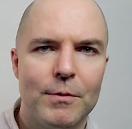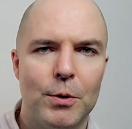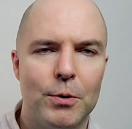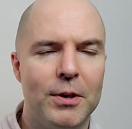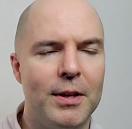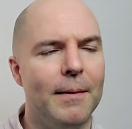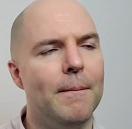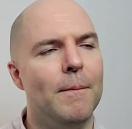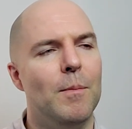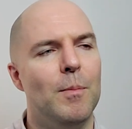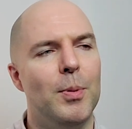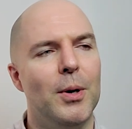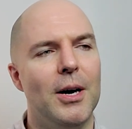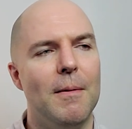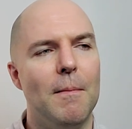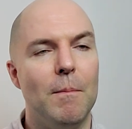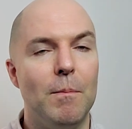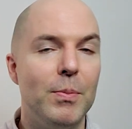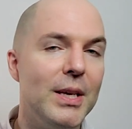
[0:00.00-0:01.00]
Okay,
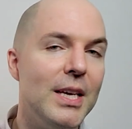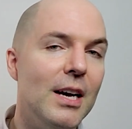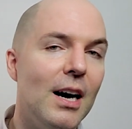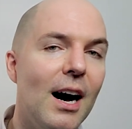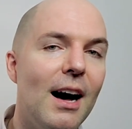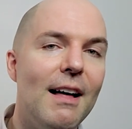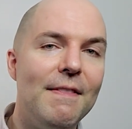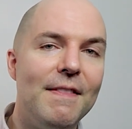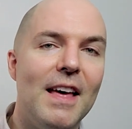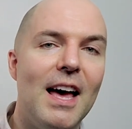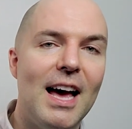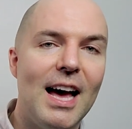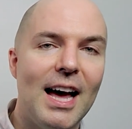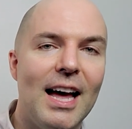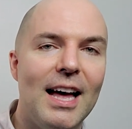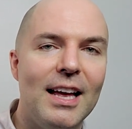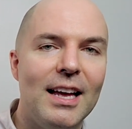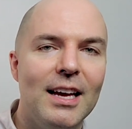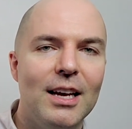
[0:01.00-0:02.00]
but beyond
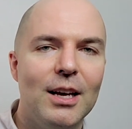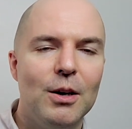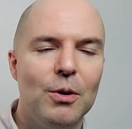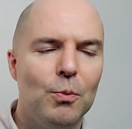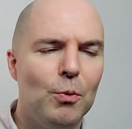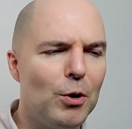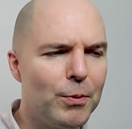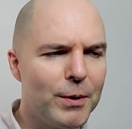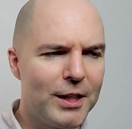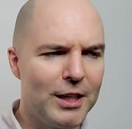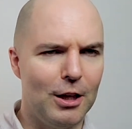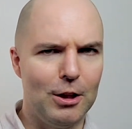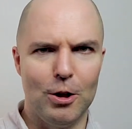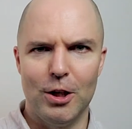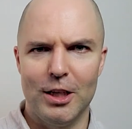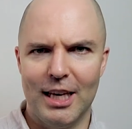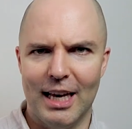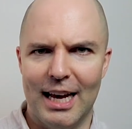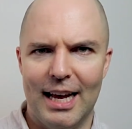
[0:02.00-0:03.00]
that, what are we going to
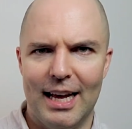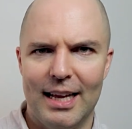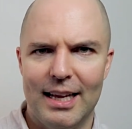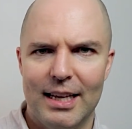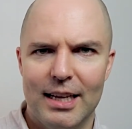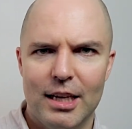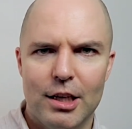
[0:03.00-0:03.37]
look at?